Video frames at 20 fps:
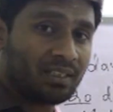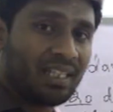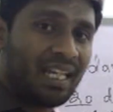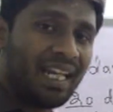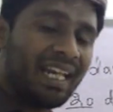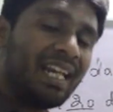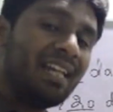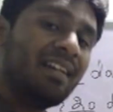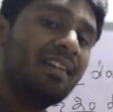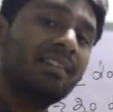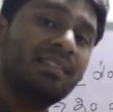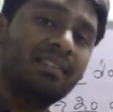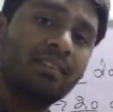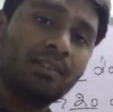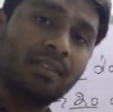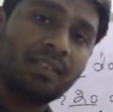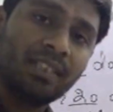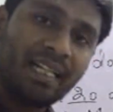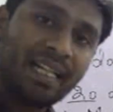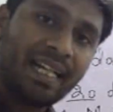Again in
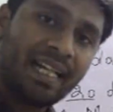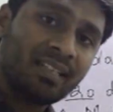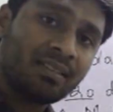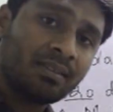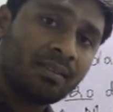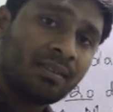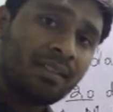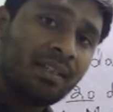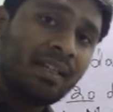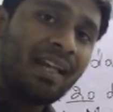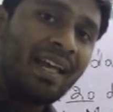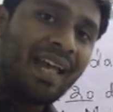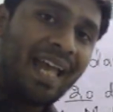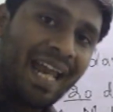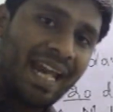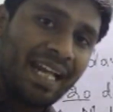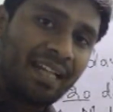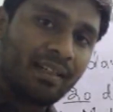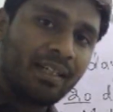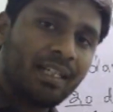3 days,
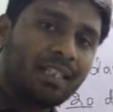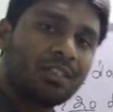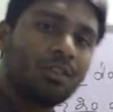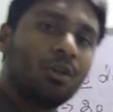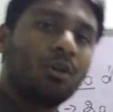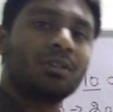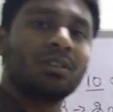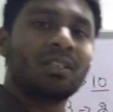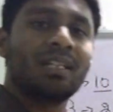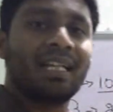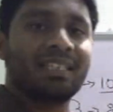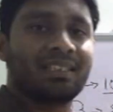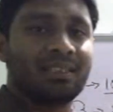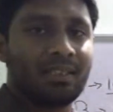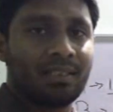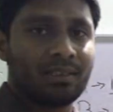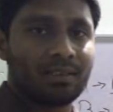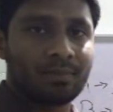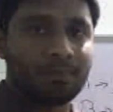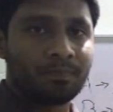8. It goes on as it
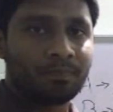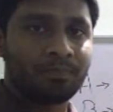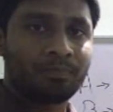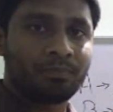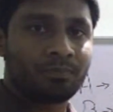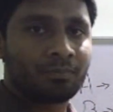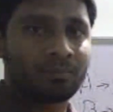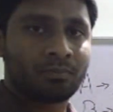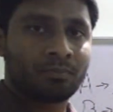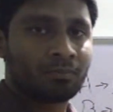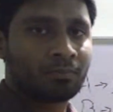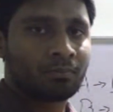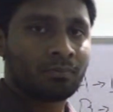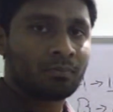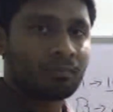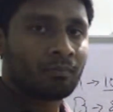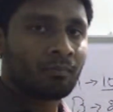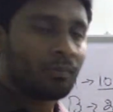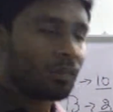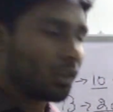is.
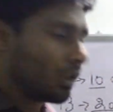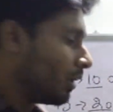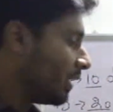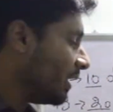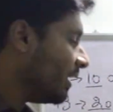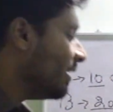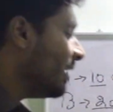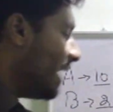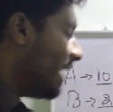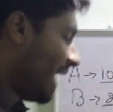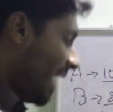Got it?